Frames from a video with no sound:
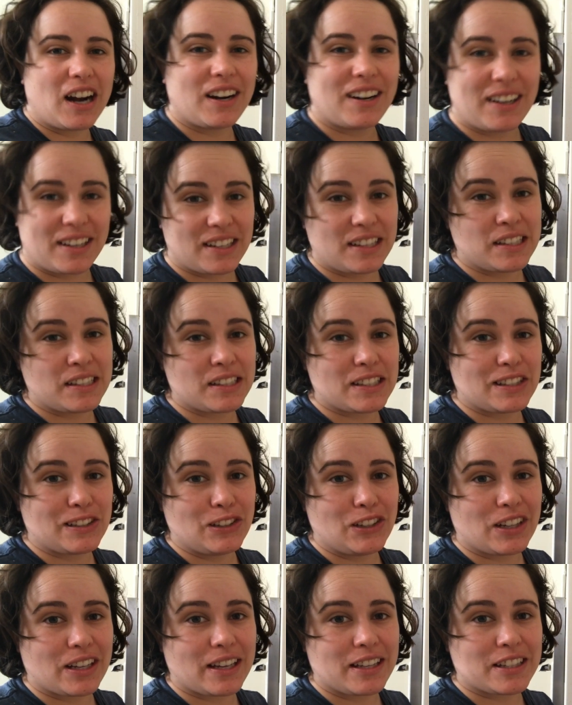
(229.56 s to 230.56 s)
Our onions
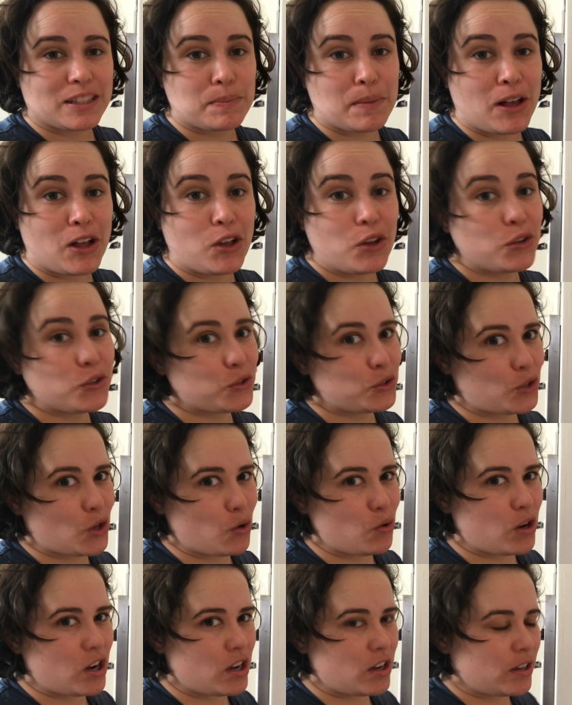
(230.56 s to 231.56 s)
look and smell
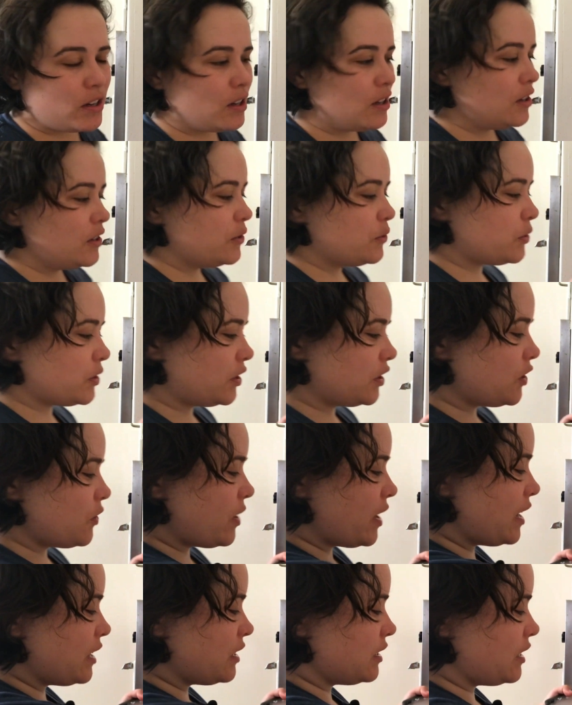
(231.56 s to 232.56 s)
so good. So we're going to go
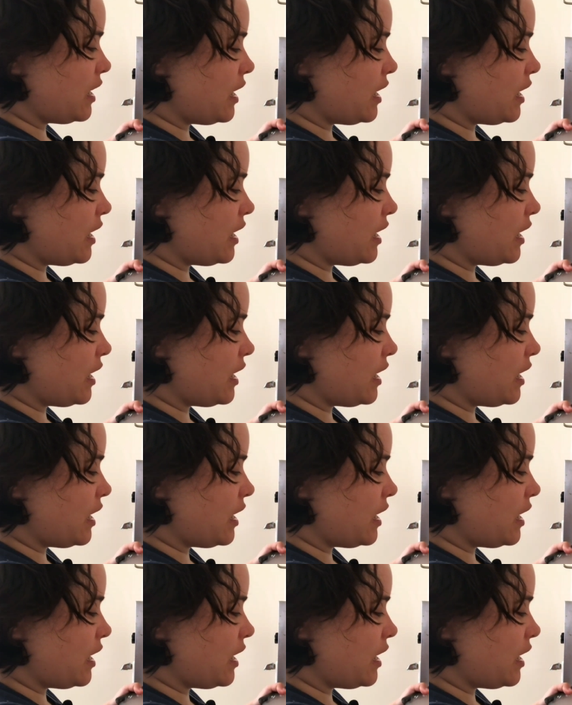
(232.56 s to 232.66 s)
ahead and